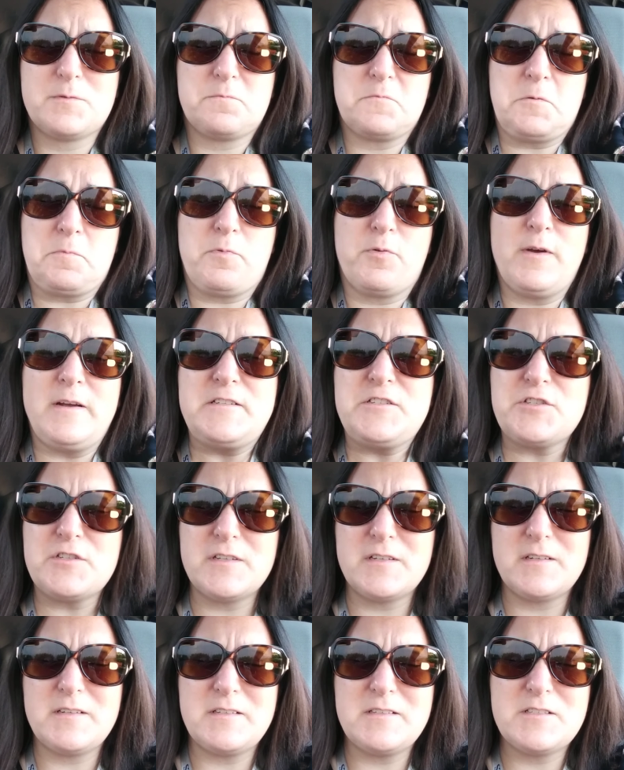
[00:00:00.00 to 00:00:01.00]

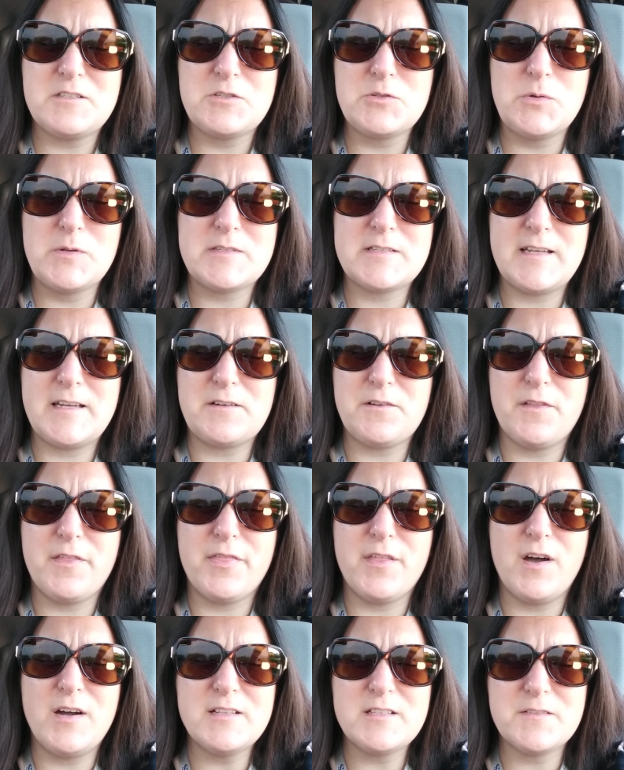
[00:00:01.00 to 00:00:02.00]
depression and suicidal
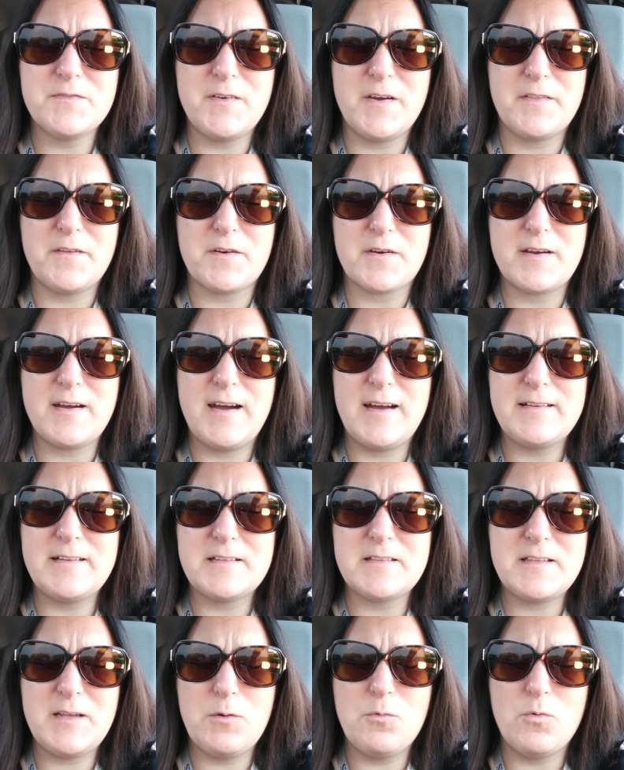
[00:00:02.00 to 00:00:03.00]
thoughts, Father God,
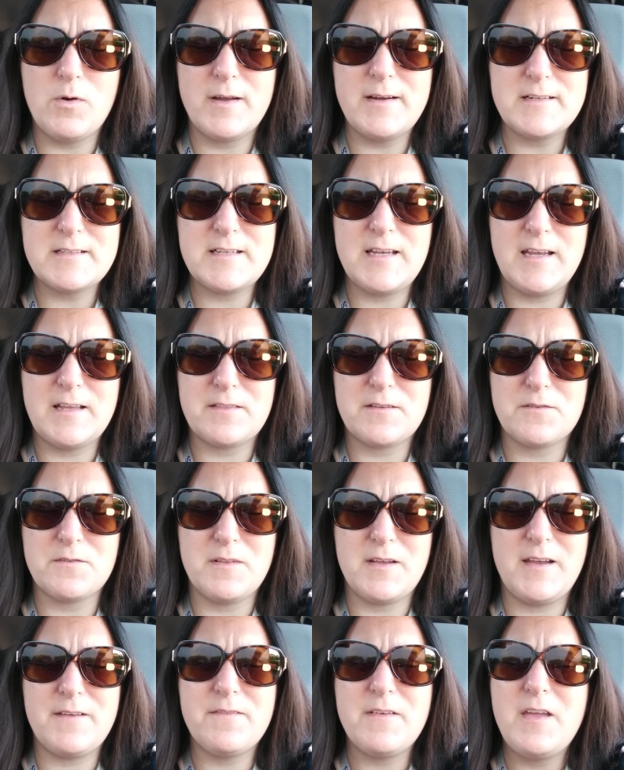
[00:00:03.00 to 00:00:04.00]
that they want to take their
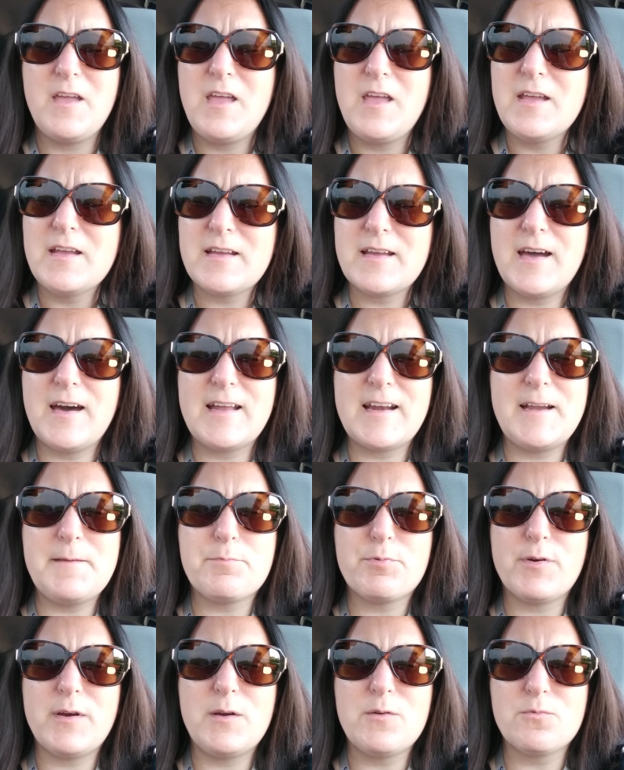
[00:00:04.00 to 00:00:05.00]
life. God, I
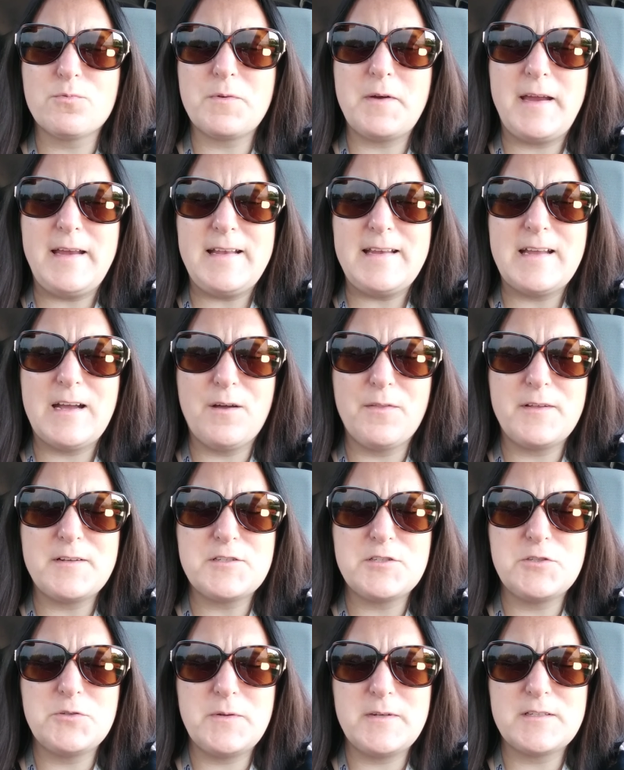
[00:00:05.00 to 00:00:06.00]
pray right now
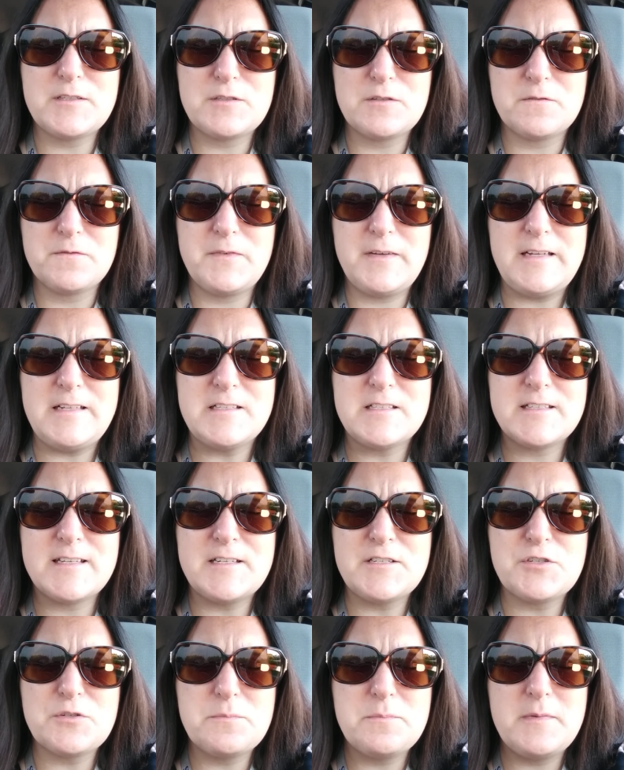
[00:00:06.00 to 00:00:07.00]
that you intervene.
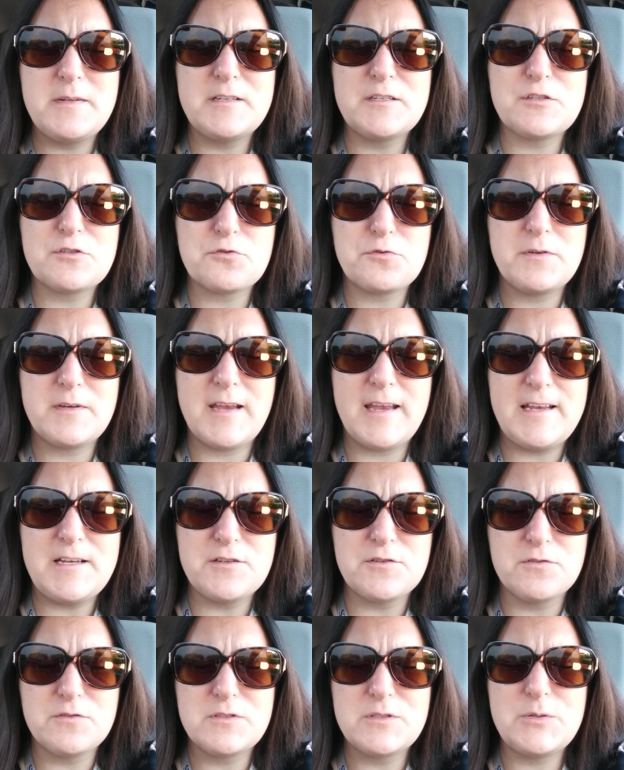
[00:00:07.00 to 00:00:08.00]
Send your ministering
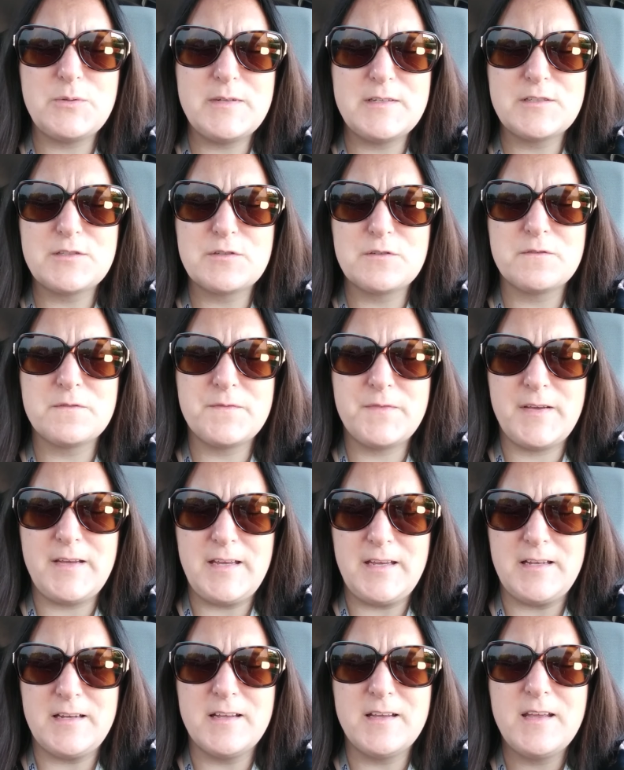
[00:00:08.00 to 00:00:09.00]
angels to
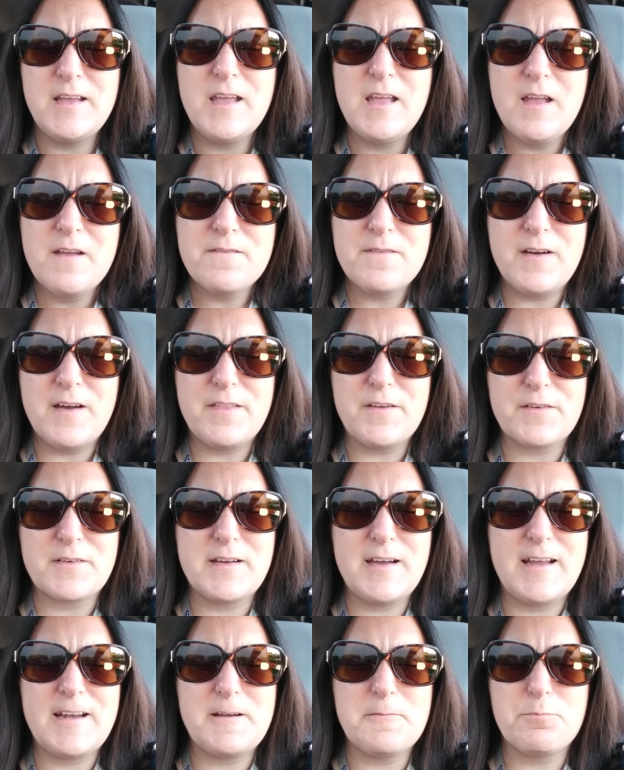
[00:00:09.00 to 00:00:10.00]
intervene, Father
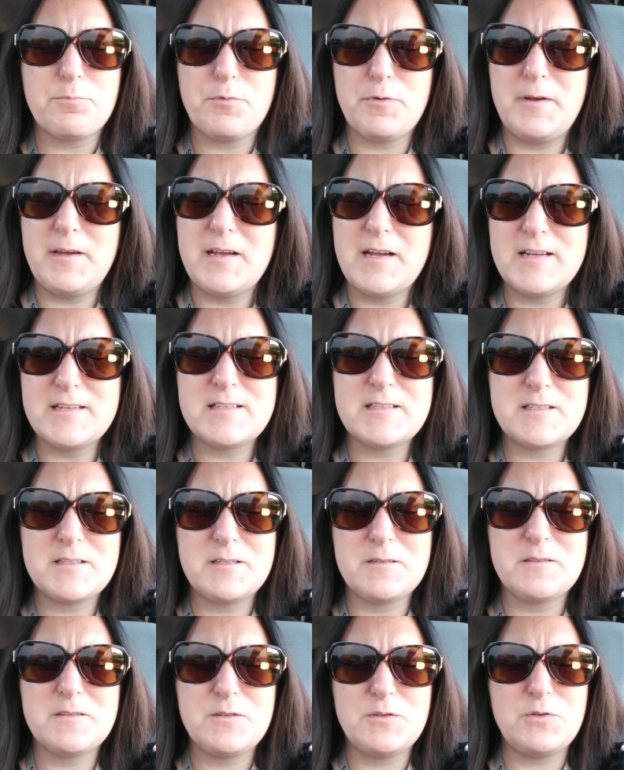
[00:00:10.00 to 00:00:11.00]
God, and bring
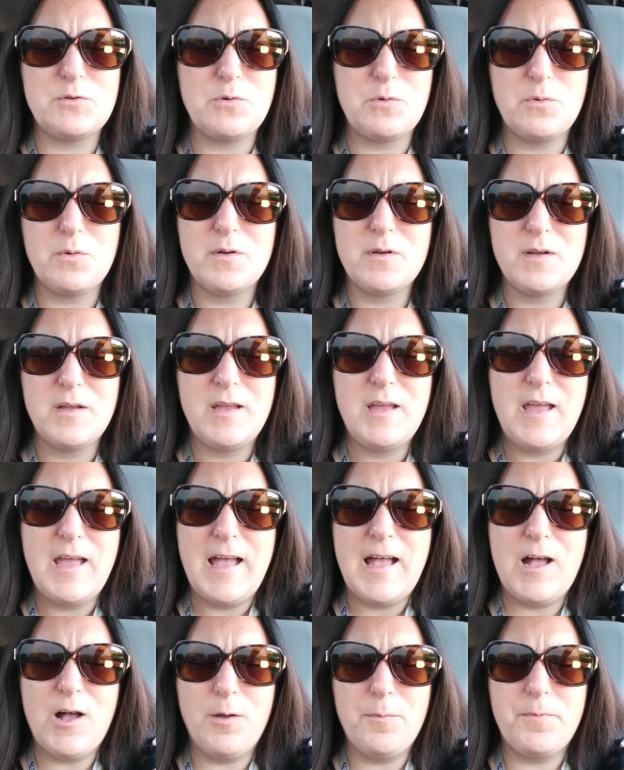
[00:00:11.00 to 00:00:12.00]
us to
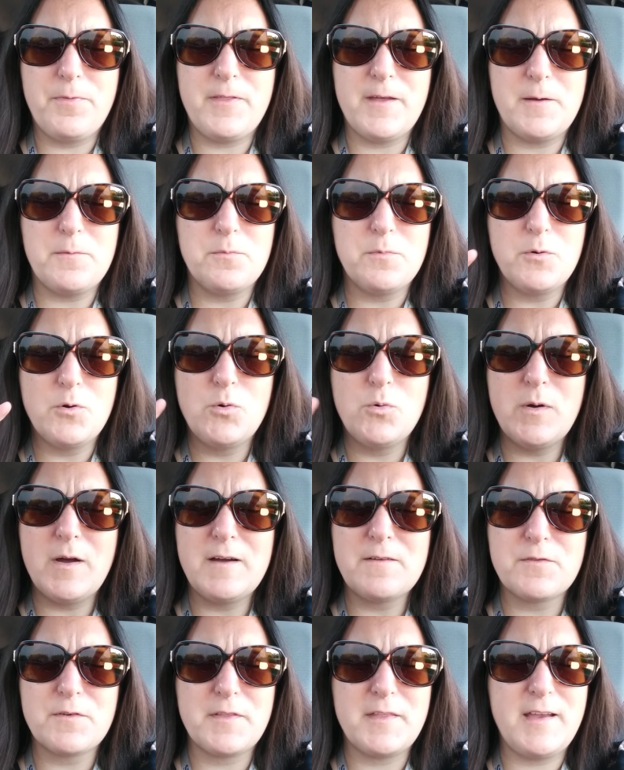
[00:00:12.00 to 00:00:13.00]
help them,
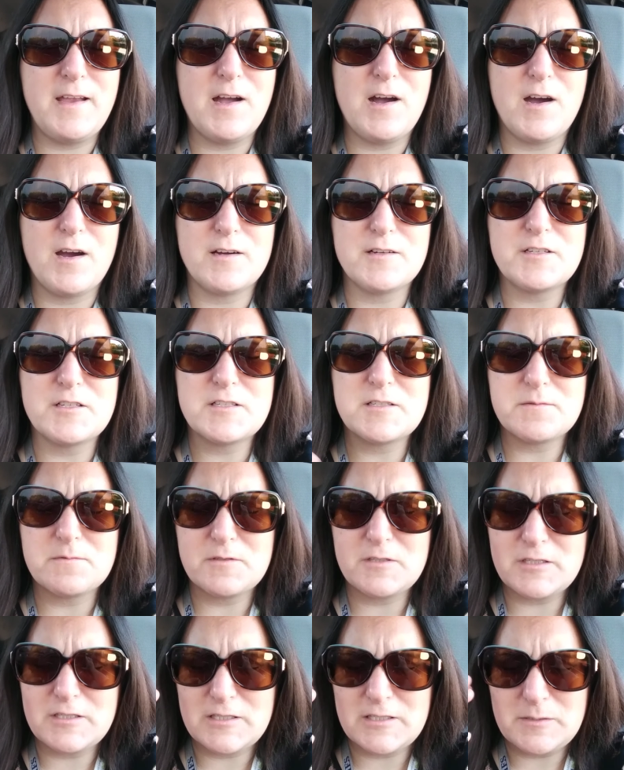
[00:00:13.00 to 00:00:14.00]
whoever they are. Just,
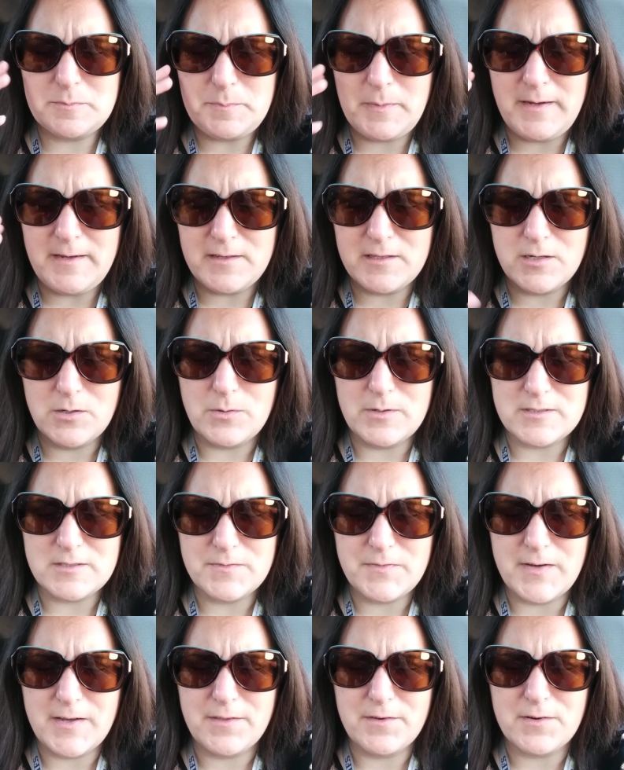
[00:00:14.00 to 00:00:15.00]
just speak to us,
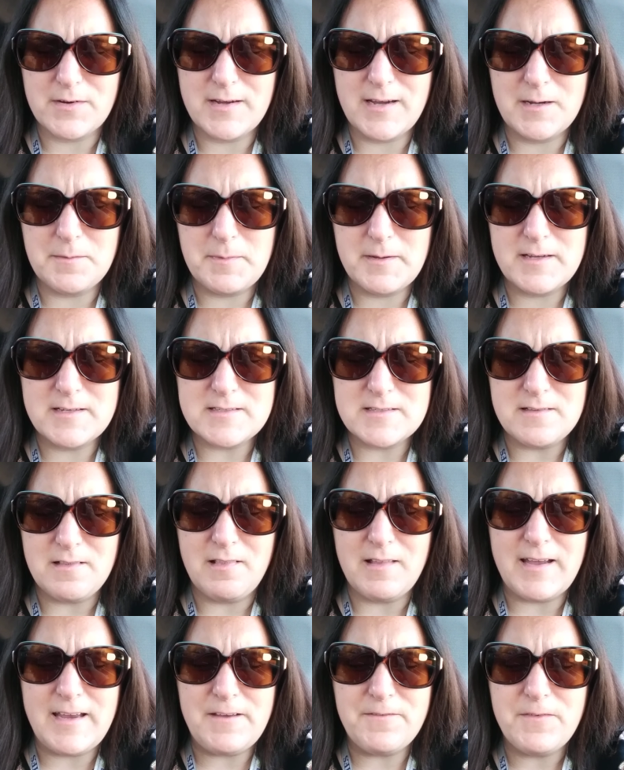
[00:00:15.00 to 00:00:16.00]
Father God, because
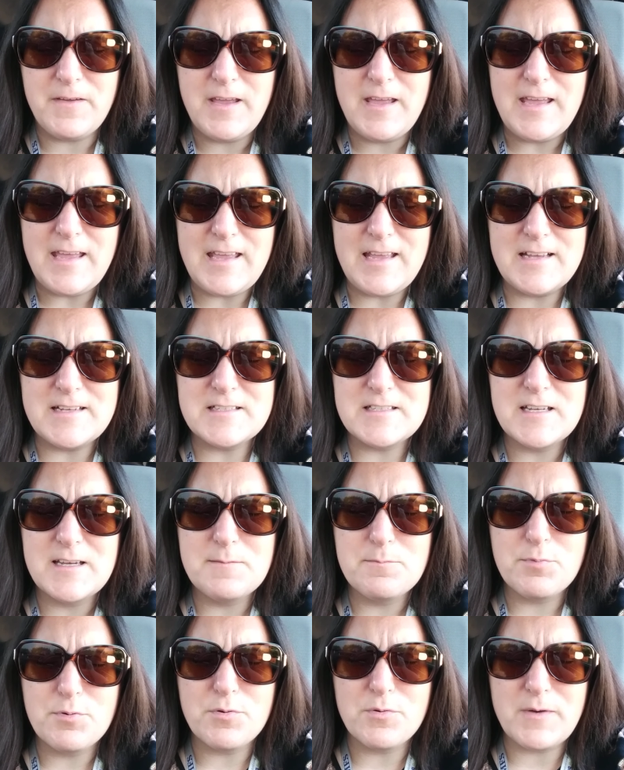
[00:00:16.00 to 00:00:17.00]
life is
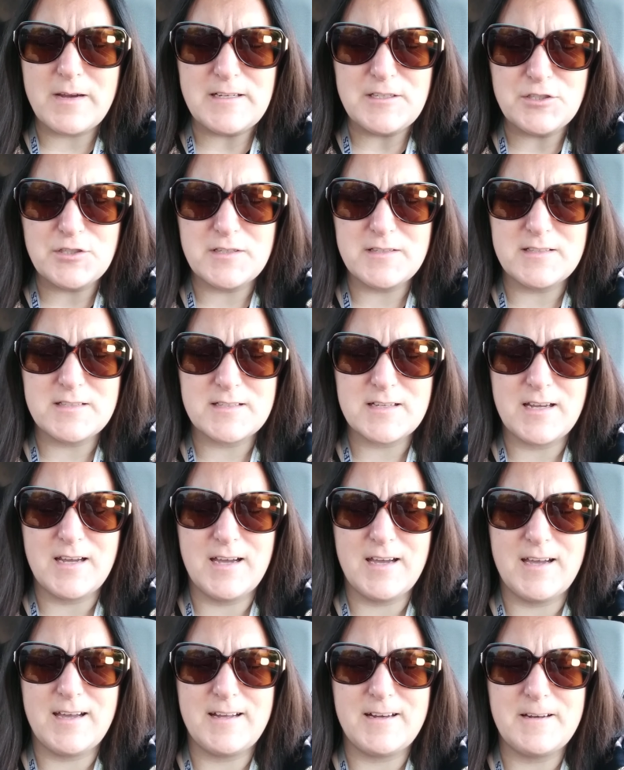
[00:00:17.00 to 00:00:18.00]
precious,
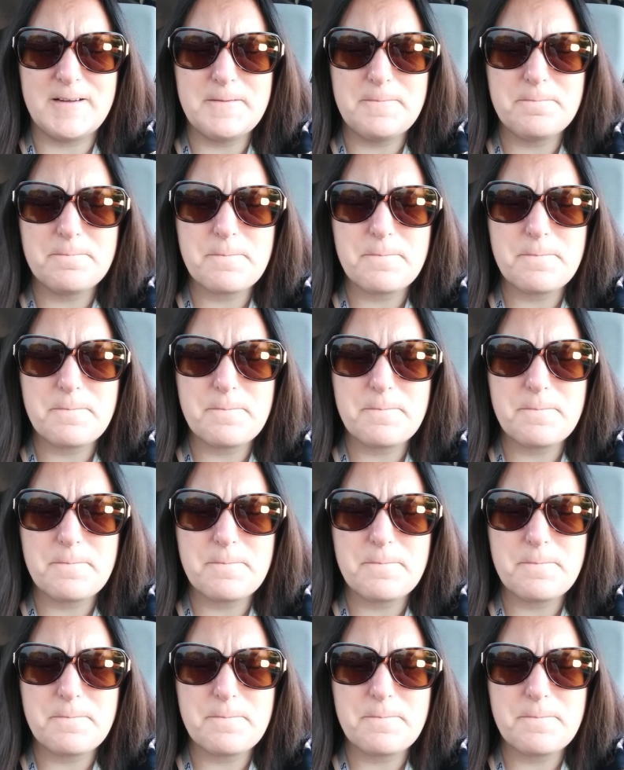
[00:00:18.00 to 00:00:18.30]
God.